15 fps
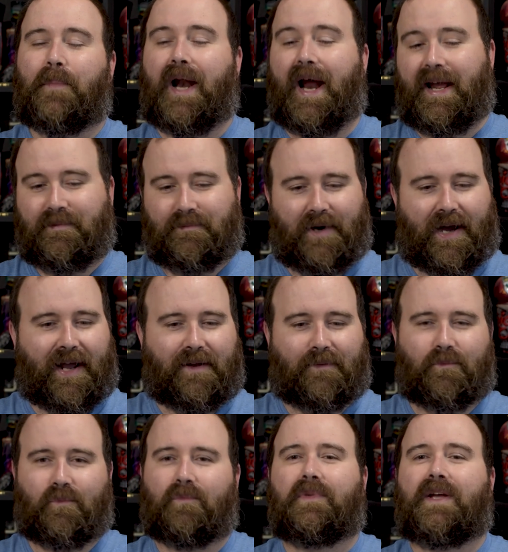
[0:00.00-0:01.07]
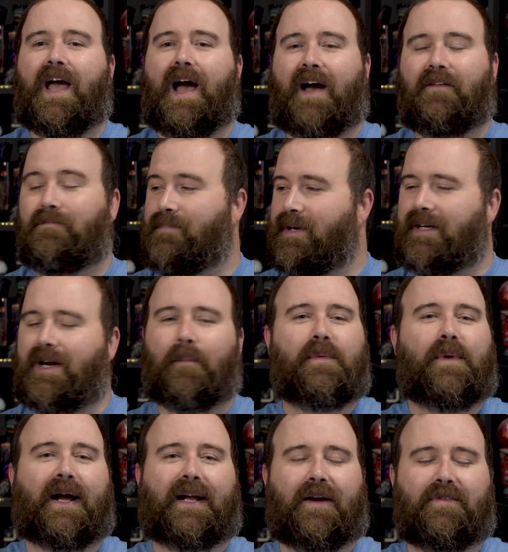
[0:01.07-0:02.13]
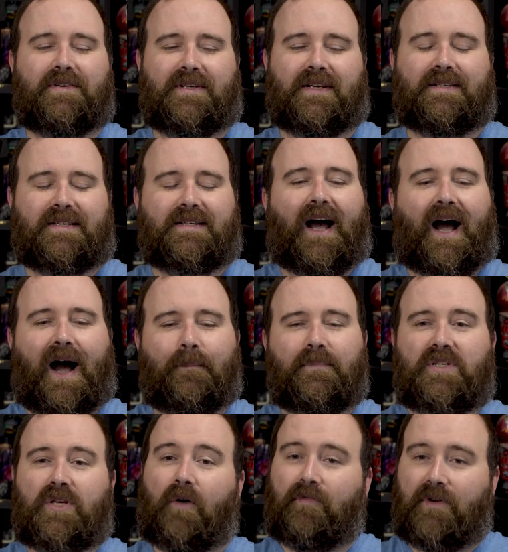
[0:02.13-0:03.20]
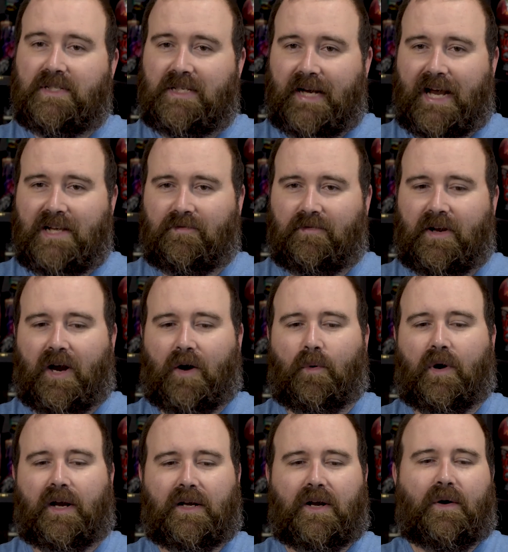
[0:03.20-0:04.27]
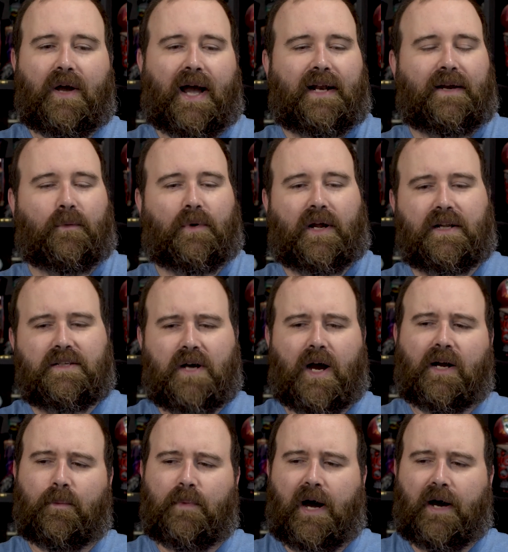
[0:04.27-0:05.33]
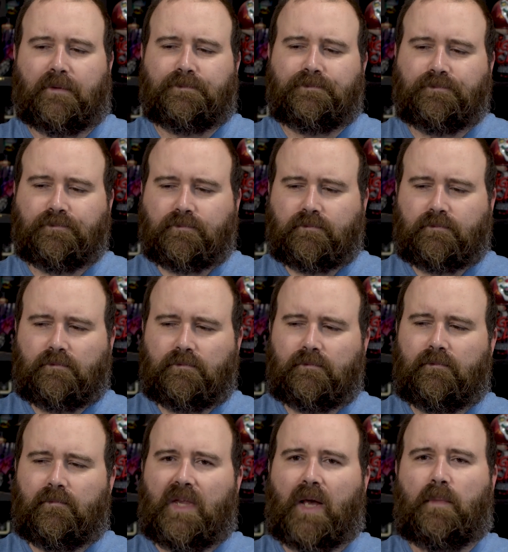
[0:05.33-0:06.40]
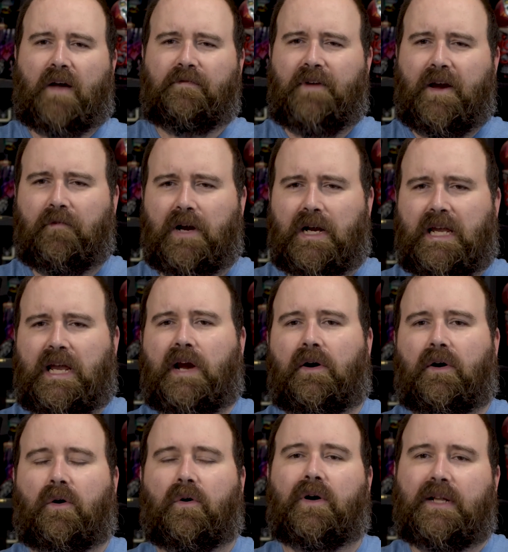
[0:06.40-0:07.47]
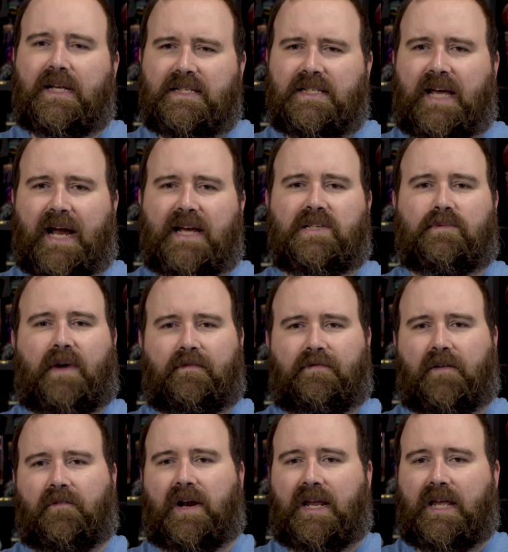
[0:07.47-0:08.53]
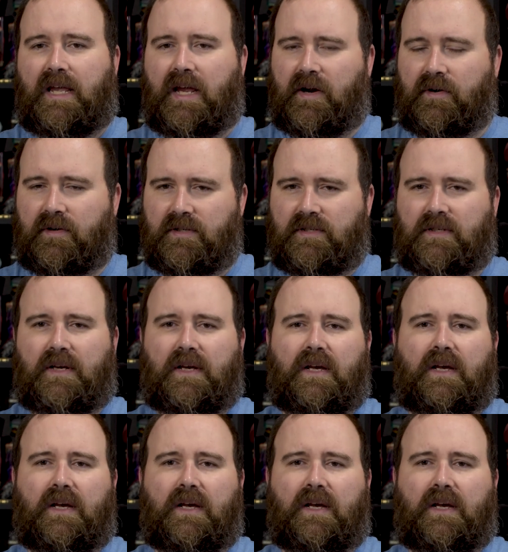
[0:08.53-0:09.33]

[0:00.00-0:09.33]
but I've been coming back ever since. So for today's video, we're going to go ahead and we're going to talk about my favorite year, or in this case, my favorite years